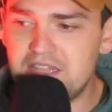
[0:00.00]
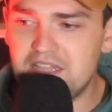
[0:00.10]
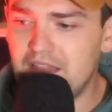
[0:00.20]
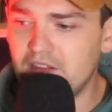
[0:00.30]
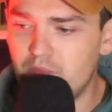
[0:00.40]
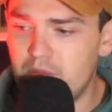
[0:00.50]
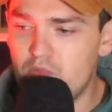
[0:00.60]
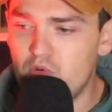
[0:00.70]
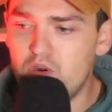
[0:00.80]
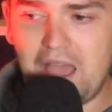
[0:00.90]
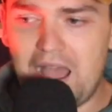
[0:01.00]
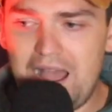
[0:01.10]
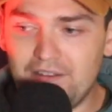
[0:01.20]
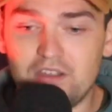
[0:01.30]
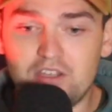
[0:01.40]
that little bit more.
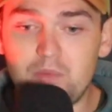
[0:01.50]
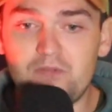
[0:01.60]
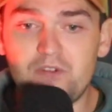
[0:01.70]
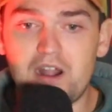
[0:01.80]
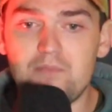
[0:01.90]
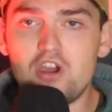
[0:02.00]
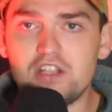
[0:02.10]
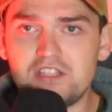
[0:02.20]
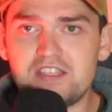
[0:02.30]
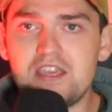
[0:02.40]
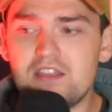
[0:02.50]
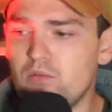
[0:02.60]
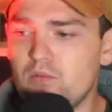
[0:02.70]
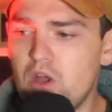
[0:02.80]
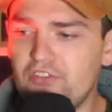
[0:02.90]
And to be fair, I'm not saying that
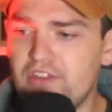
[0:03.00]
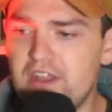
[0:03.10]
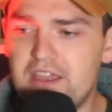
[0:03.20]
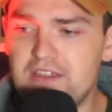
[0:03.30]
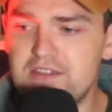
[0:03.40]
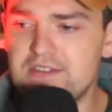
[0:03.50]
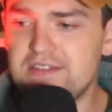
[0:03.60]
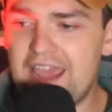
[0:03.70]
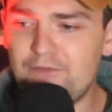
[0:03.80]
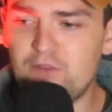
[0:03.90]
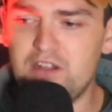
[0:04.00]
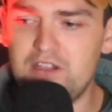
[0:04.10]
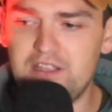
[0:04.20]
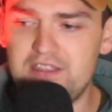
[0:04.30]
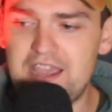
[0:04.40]
Ralston is
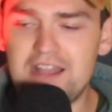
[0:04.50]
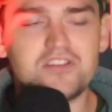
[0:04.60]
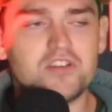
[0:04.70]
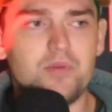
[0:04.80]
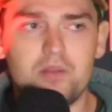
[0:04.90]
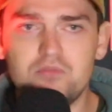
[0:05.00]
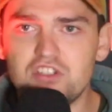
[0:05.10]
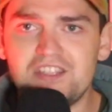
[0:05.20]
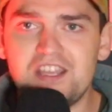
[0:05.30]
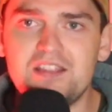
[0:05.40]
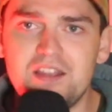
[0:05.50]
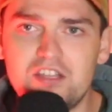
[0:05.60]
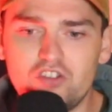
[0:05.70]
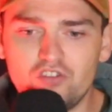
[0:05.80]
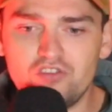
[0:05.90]
definitely the answer, but I'm just saying that he
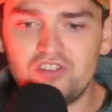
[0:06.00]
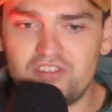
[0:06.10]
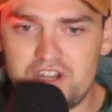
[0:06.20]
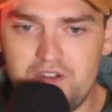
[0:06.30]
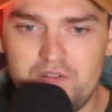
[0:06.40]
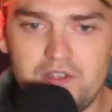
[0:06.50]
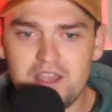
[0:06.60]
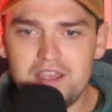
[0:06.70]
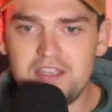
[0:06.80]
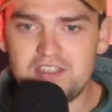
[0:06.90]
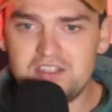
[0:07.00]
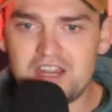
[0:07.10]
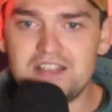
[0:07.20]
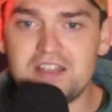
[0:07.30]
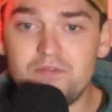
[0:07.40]
does deserve his
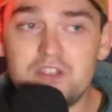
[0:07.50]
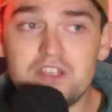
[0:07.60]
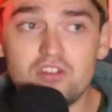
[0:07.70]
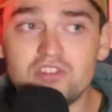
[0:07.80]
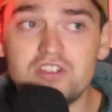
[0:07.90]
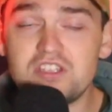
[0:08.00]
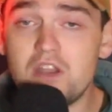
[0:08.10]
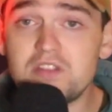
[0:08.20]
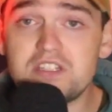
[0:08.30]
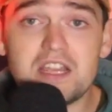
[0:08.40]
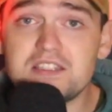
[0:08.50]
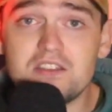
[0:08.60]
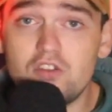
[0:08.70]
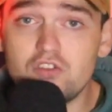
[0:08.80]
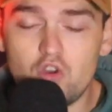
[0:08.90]
chance. And if he doesn't deserve his chance, then
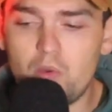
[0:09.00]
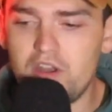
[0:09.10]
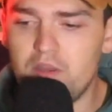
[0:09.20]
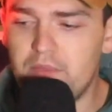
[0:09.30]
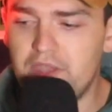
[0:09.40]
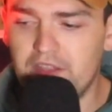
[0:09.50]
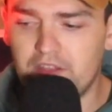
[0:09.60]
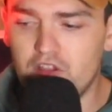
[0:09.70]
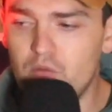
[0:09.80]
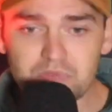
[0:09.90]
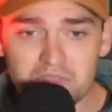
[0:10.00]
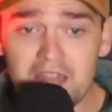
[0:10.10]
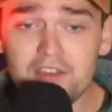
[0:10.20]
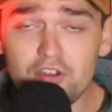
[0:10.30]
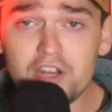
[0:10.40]
there's no point in him being at the club. And
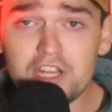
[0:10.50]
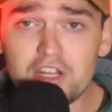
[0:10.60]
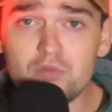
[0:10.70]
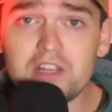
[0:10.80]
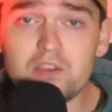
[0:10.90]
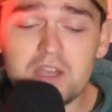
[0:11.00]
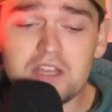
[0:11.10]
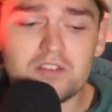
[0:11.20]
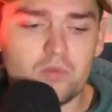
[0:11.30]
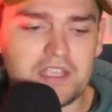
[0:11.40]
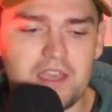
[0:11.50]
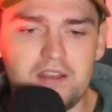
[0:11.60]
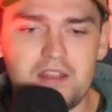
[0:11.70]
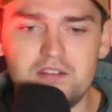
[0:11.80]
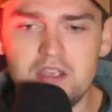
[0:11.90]
I thought he did really well at the weekend.
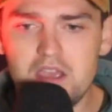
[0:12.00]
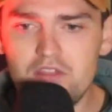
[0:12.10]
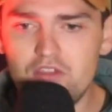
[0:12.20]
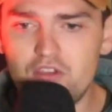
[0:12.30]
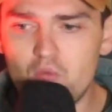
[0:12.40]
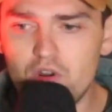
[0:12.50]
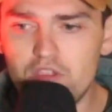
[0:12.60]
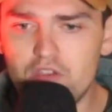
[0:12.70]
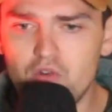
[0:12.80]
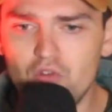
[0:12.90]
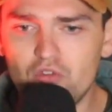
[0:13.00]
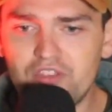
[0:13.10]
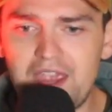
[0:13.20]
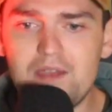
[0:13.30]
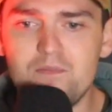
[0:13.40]
And the, one of the goals
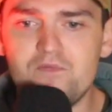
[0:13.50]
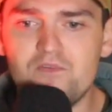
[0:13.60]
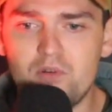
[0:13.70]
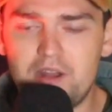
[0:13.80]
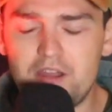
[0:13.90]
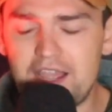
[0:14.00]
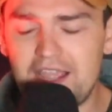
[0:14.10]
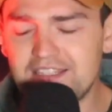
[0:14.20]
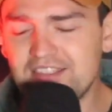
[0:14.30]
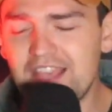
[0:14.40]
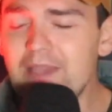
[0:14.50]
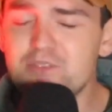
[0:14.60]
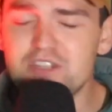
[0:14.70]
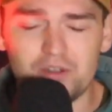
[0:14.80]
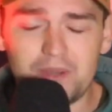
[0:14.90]
came from an
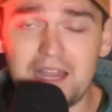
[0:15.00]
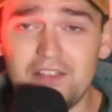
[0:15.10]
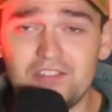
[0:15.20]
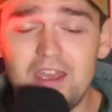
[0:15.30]
exceptional pass